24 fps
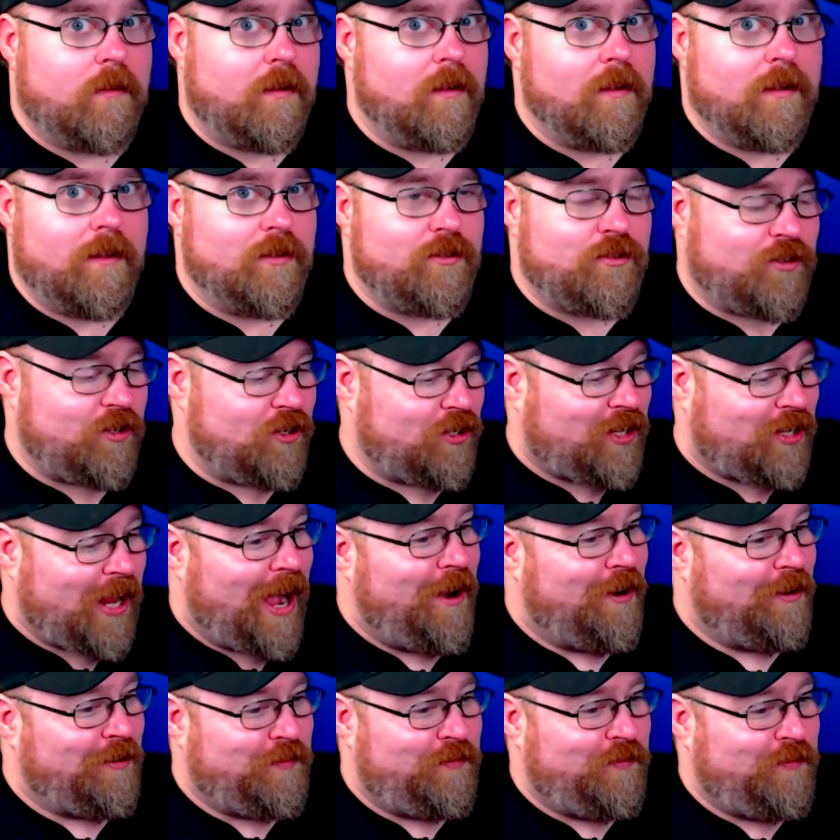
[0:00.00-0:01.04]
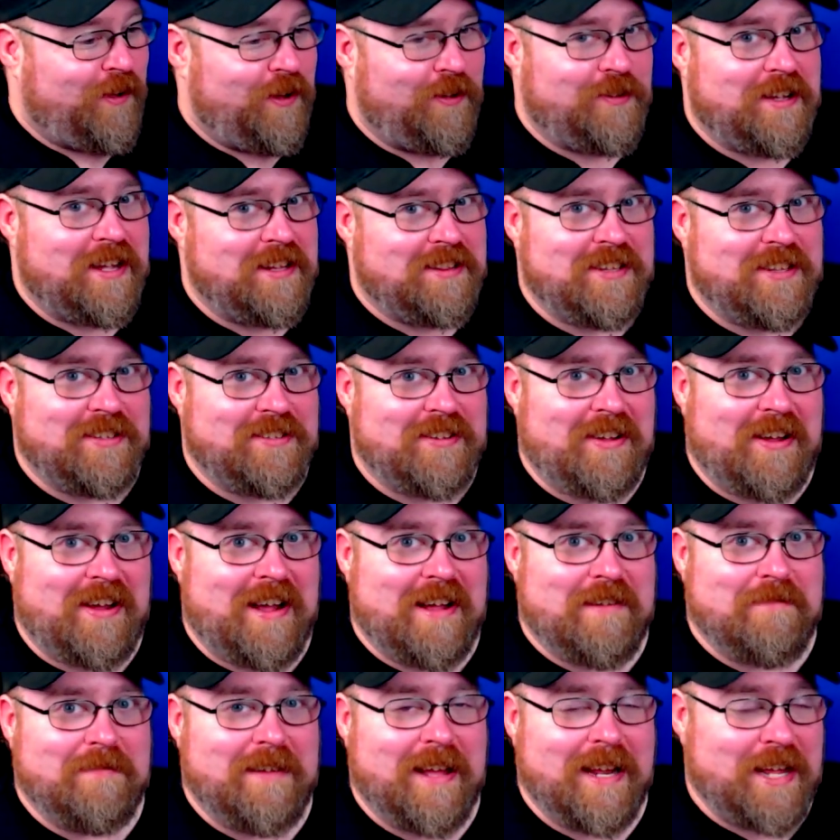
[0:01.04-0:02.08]
it's just how it felt at the
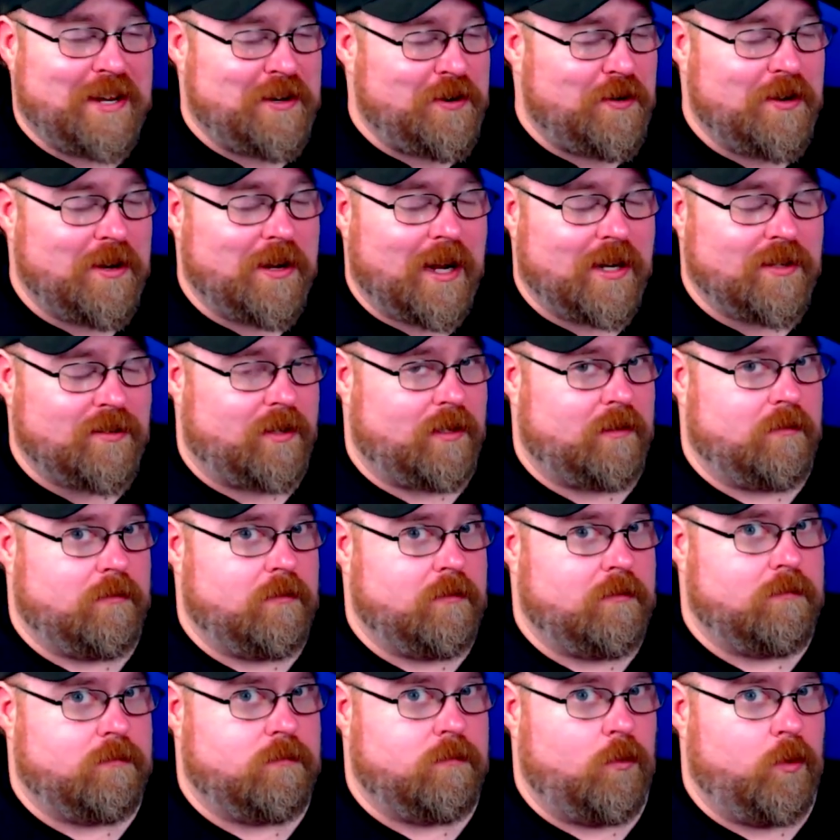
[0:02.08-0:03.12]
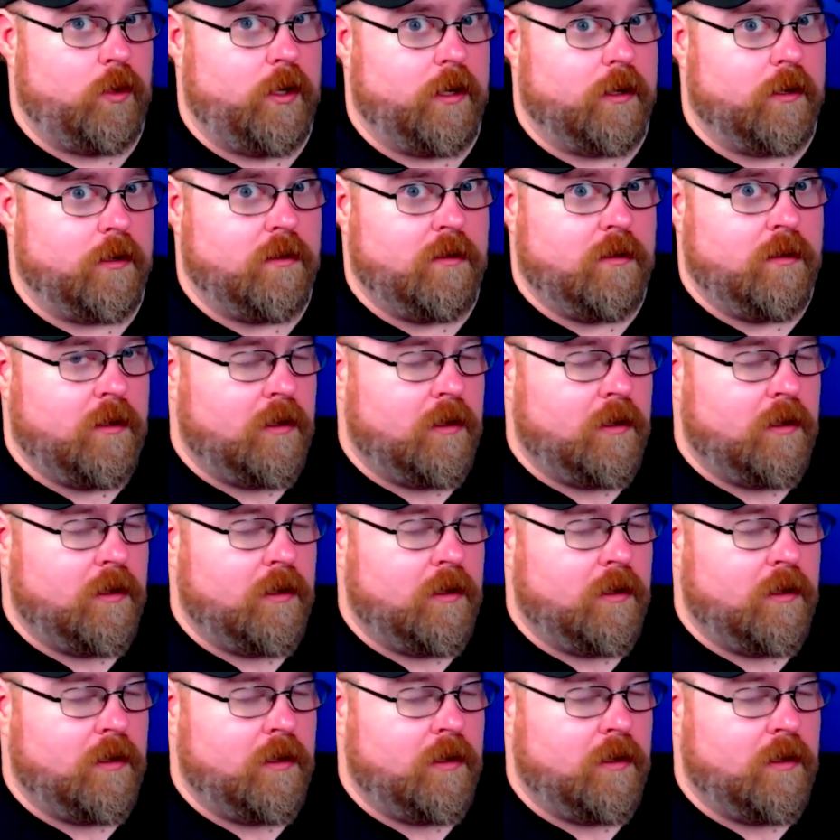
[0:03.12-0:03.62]
time. And I know you guys are like, weird.